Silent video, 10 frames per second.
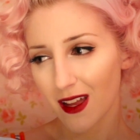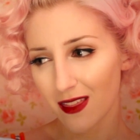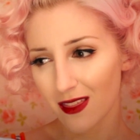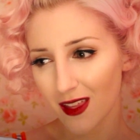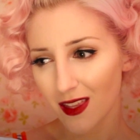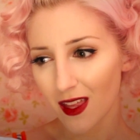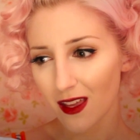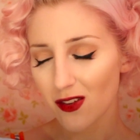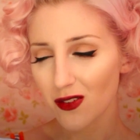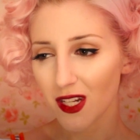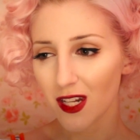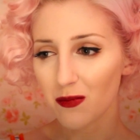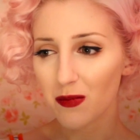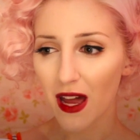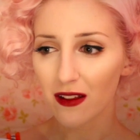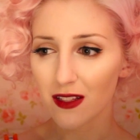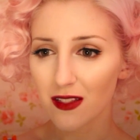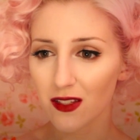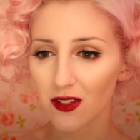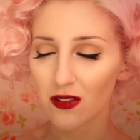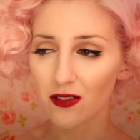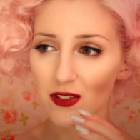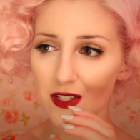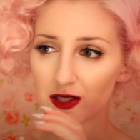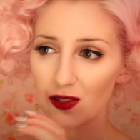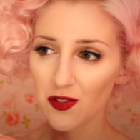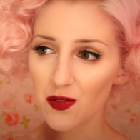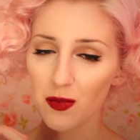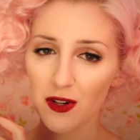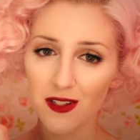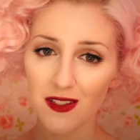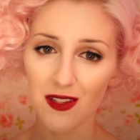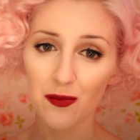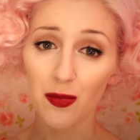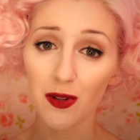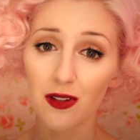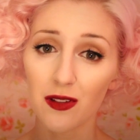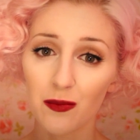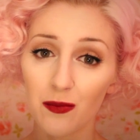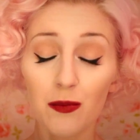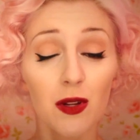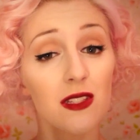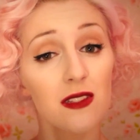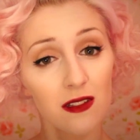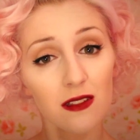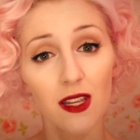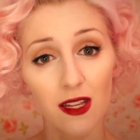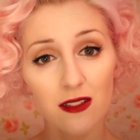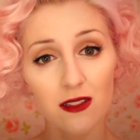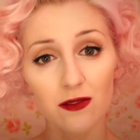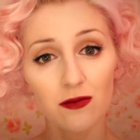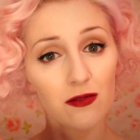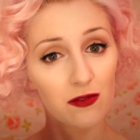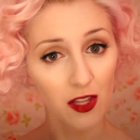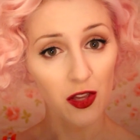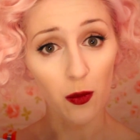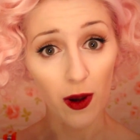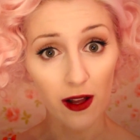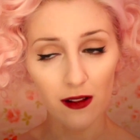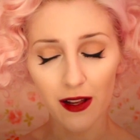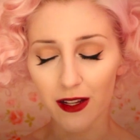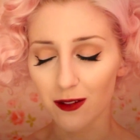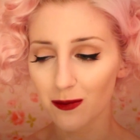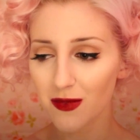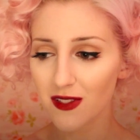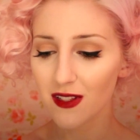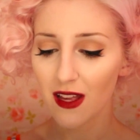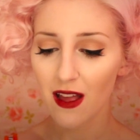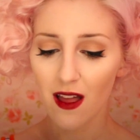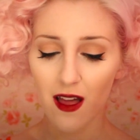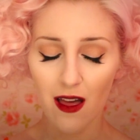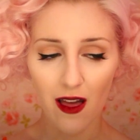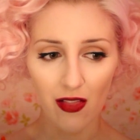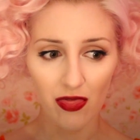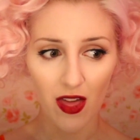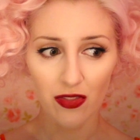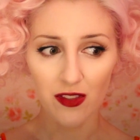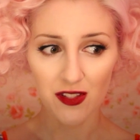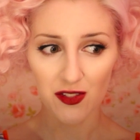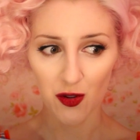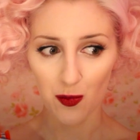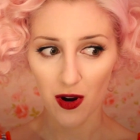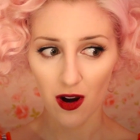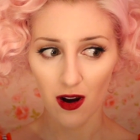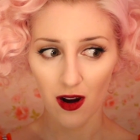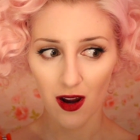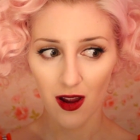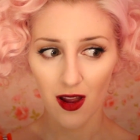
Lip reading: I think that you need a balance of super simple but still nice and fit you well items, and then the super